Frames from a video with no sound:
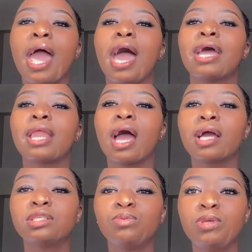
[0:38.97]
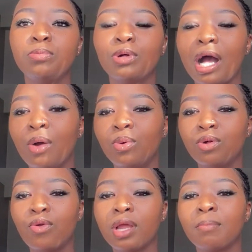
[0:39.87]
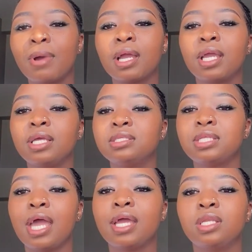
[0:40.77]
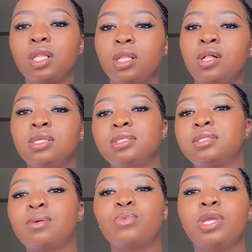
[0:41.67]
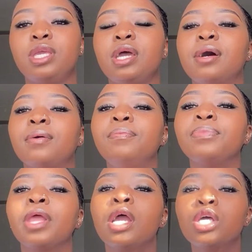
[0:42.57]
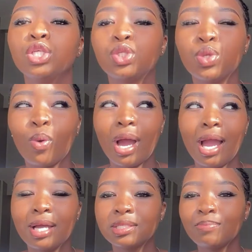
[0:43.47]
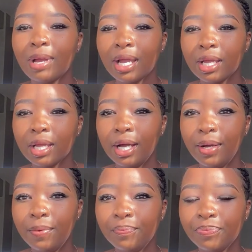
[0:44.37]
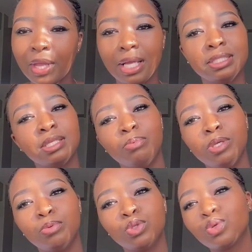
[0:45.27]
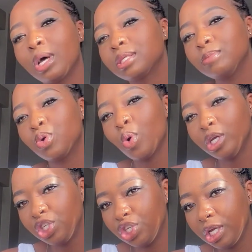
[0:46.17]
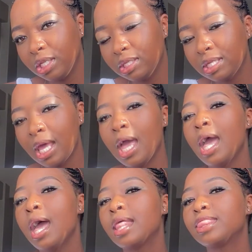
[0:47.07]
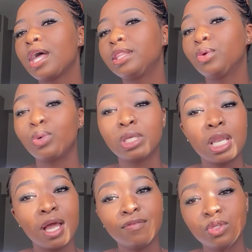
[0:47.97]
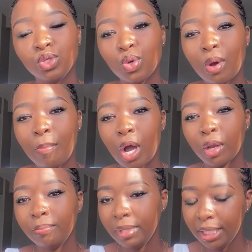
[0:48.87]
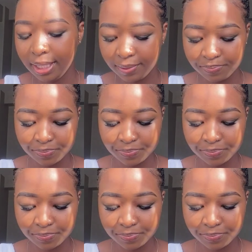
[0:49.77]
and I asked people, I will write my Insta handle somewhere here. So I asked my Insta people to ask me questions that they would love to know about me.